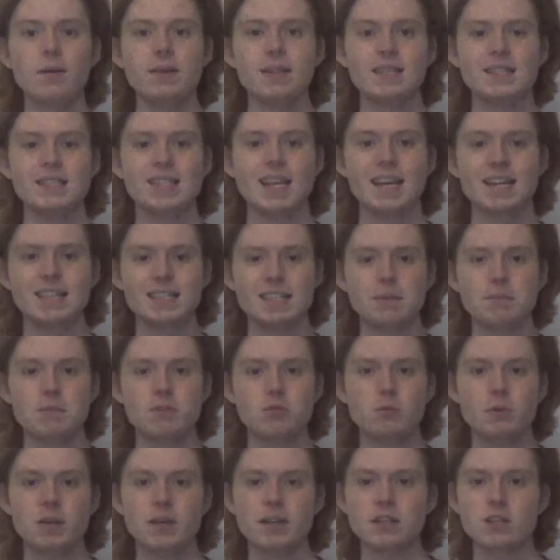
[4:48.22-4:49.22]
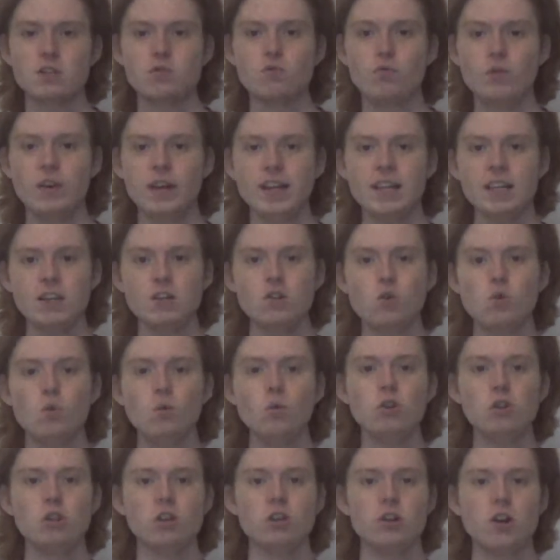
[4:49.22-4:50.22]
in this next image, we get this really
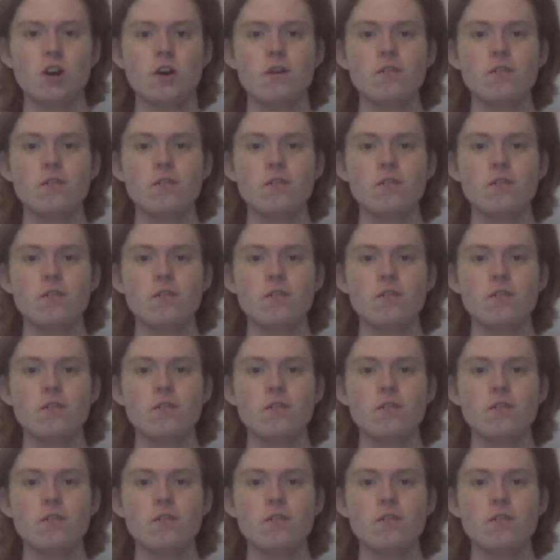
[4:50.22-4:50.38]
cool look